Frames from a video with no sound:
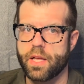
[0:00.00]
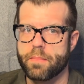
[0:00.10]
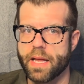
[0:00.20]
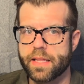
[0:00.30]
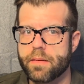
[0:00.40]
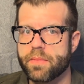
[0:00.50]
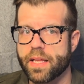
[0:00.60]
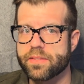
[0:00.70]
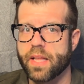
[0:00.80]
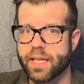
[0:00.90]
making them
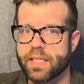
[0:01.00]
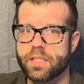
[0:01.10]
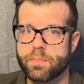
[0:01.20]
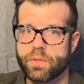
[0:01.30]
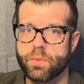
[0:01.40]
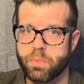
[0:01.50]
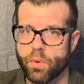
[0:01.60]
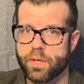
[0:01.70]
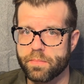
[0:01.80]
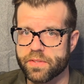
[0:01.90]
less likely to be
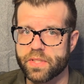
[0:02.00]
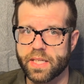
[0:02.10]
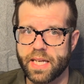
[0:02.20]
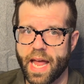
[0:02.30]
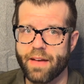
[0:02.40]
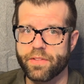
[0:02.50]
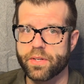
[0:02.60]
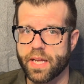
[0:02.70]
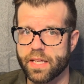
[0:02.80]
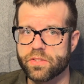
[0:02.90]
reported missing and have their
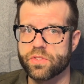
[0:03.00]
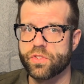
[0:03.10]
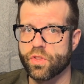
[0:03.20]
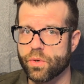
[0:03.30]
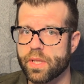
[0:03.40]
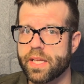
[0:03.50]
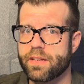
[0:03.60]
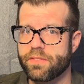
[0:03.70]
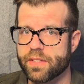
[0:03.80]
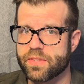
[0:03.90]
cases thoroughly
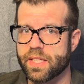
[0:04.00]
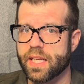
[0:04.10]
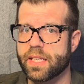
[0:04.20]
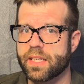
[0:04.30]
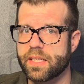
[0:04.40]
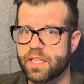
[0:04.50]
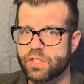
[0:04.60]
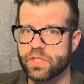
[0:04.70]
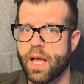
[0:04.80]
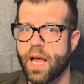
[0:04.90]
investigated
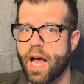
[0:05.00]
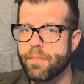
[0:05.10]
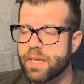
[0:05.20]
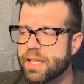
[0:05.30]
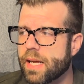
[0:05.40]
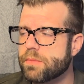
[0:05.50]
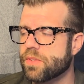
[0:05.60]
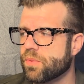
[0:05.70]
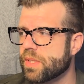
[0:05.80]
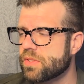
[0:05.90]
initially. How many times
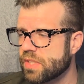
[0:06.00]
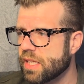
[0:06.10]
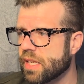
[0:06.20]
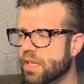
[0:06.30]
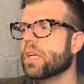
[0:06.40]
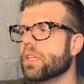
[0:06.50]
have we seen,